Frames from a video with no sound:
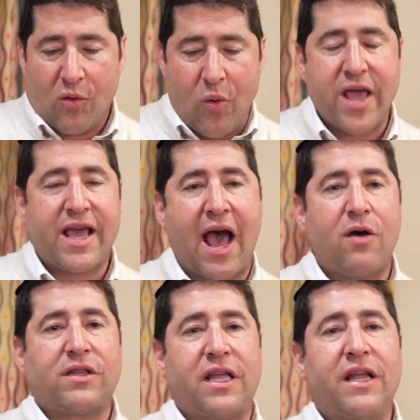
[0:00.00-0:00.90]
We
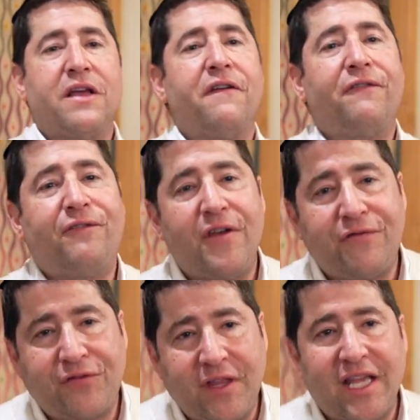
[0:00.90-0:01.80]
counted
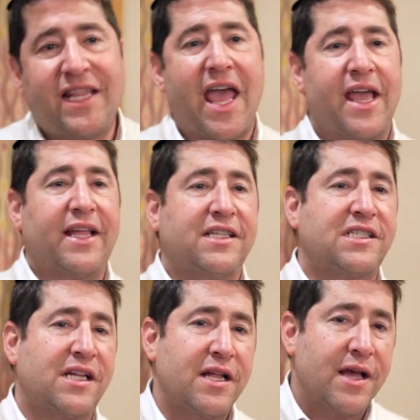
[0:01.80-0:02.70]
50
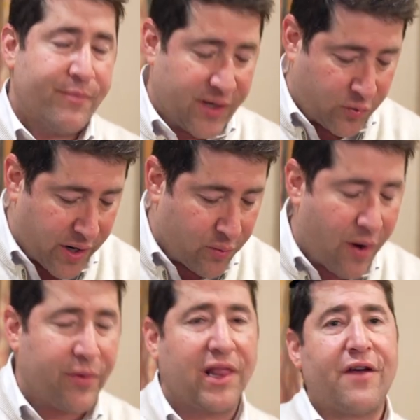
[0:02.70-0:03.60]
days between
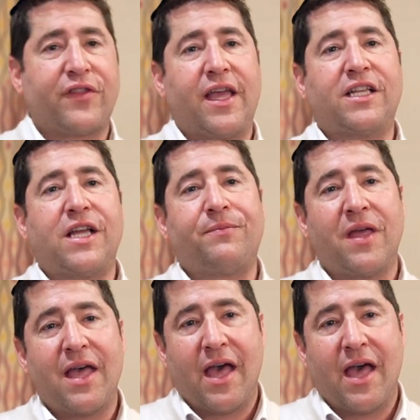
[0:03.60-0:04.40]
when we left Egypt